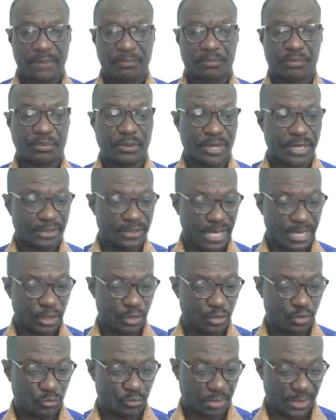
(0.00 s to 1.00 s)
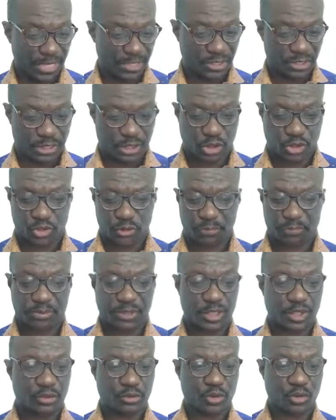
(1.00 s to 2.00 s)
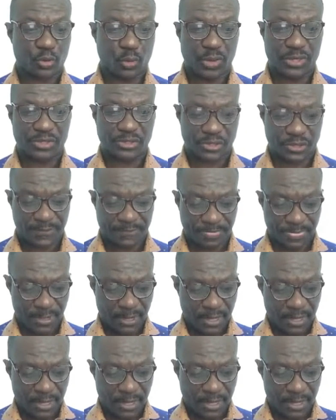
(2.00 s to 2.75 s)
I pray that you bless this, your precious ones,